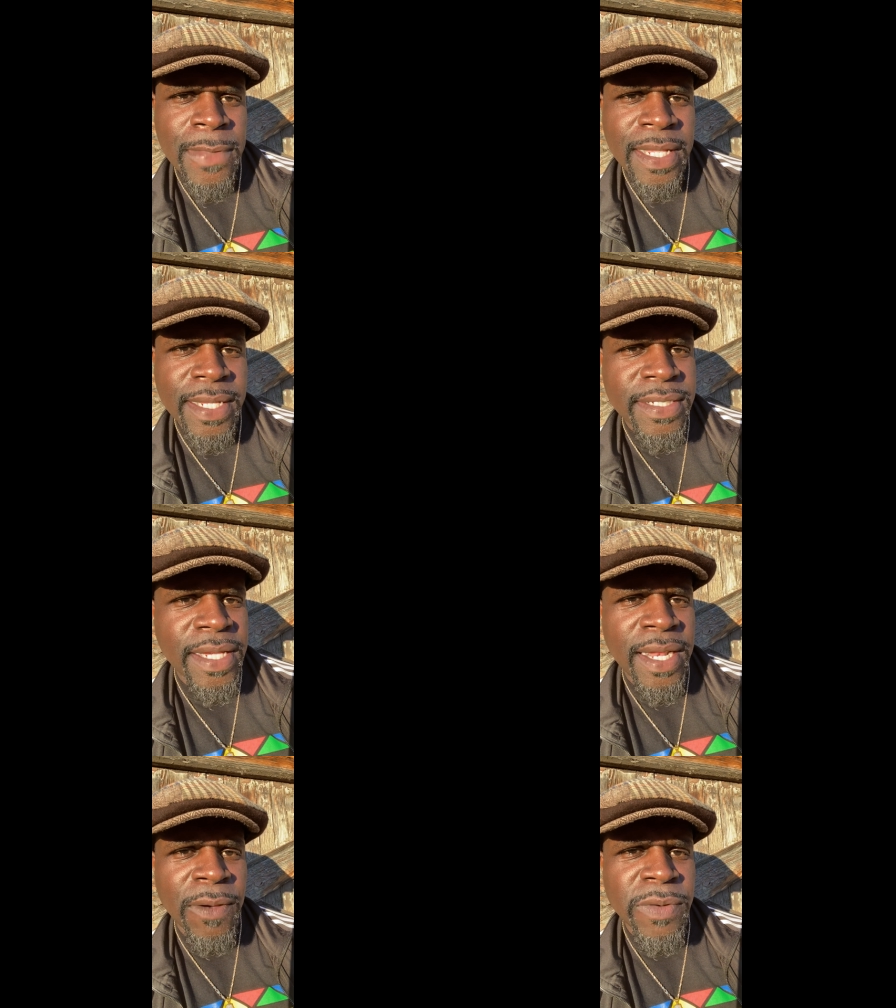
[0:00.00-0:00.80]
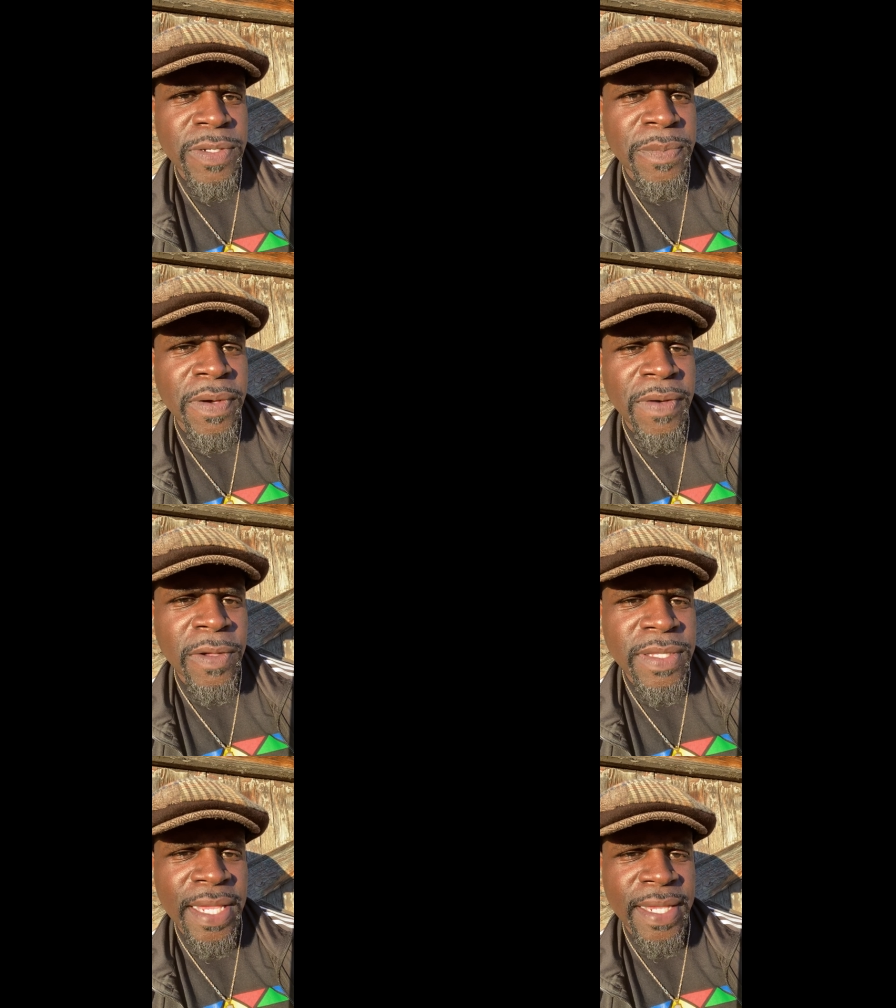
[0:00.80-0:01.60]
He said, I wish above all
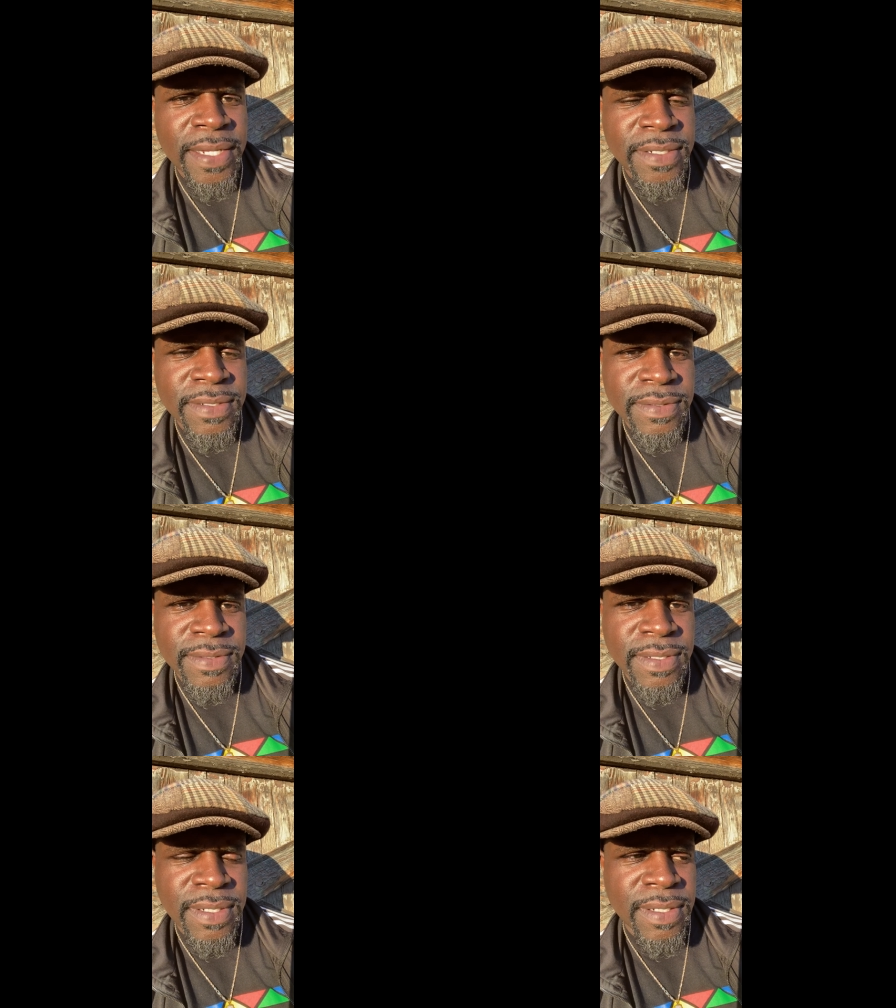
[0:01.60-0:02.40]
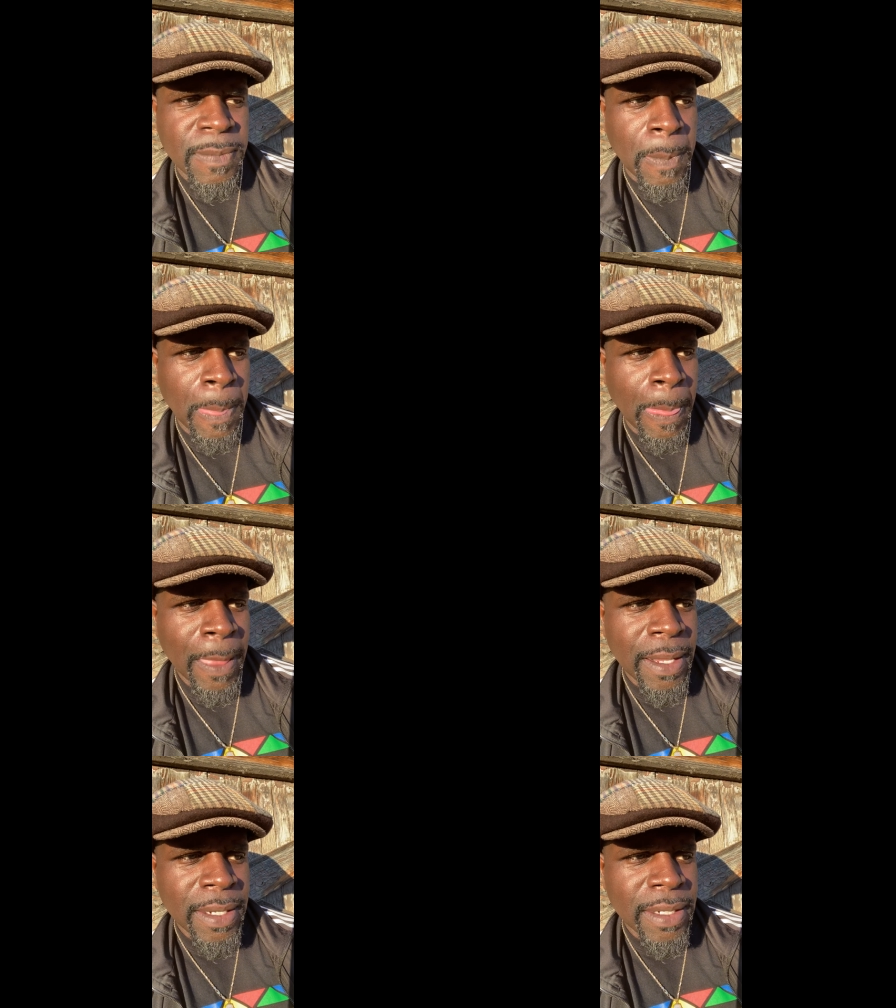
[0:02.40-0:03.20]
things
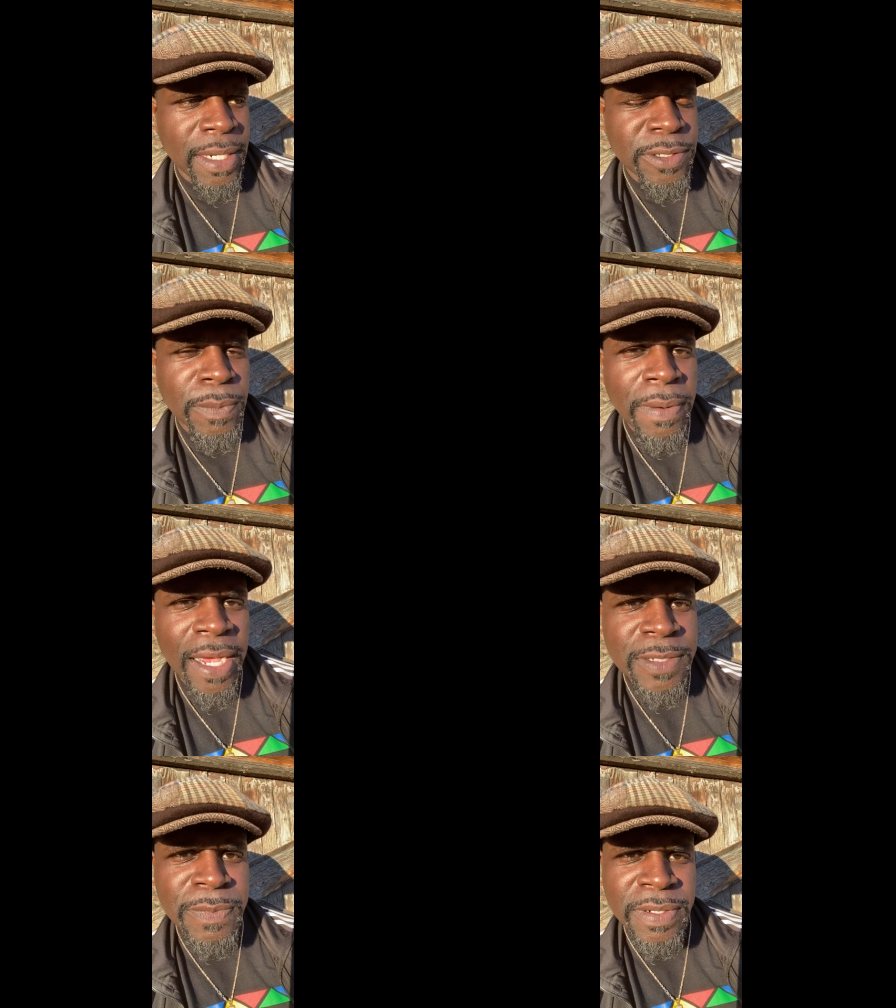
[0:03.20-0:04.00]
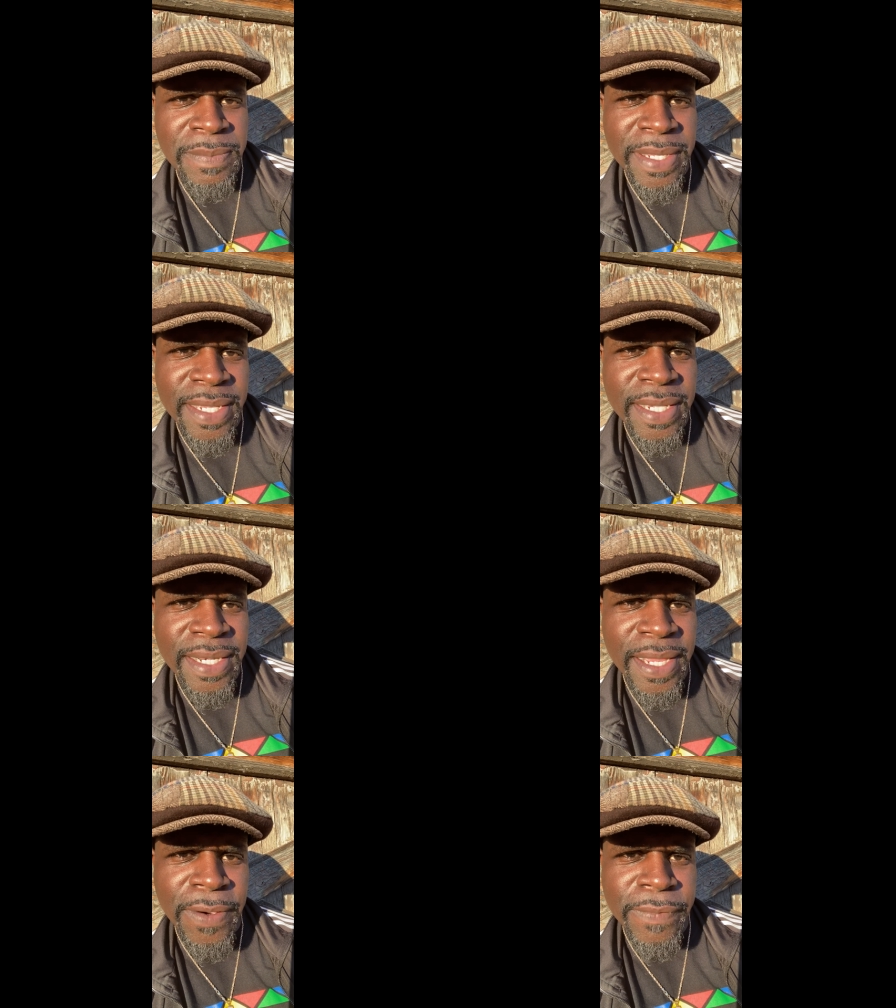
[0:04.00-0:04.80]
that you prosper and be in good
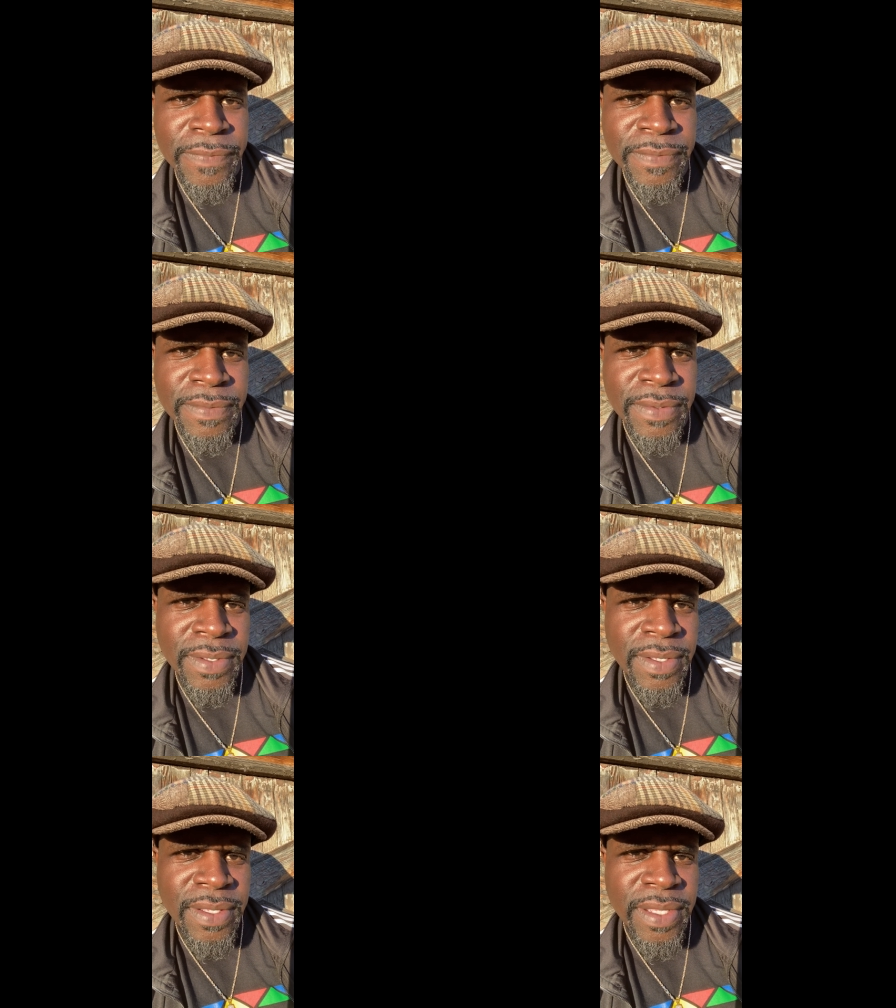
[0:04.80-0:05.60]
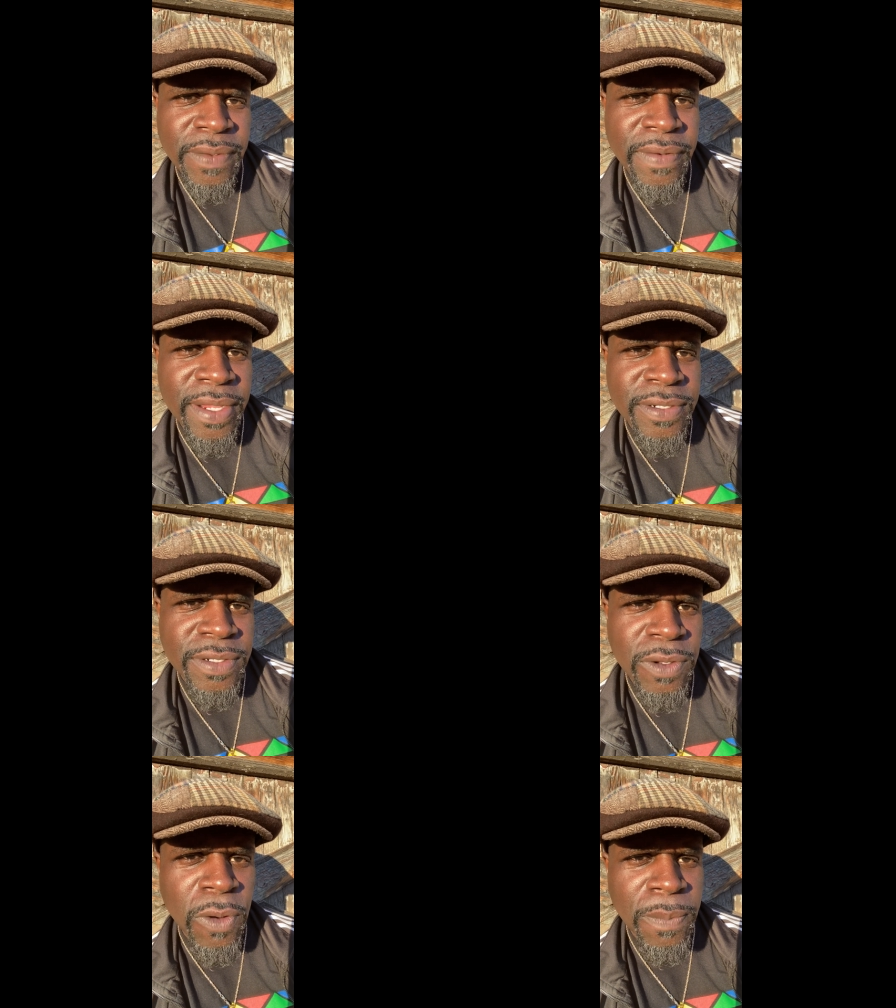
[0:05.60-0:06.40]
health, even as your
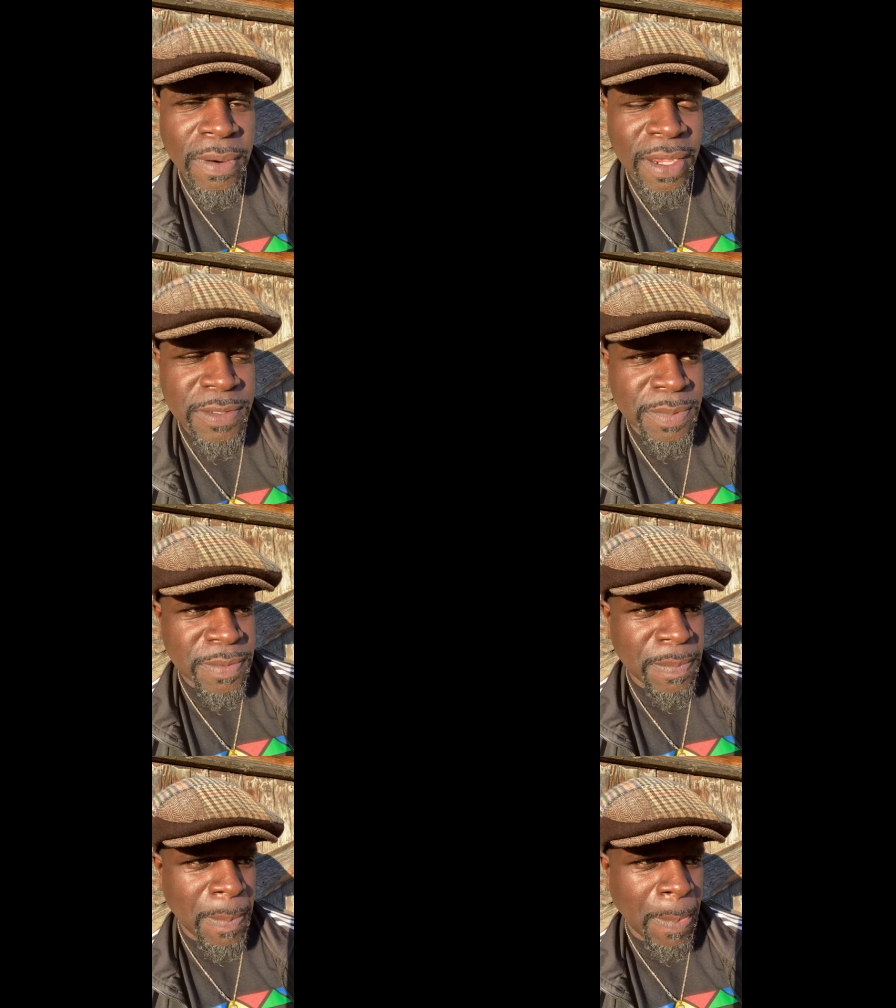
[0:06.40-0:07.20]
soul prosper.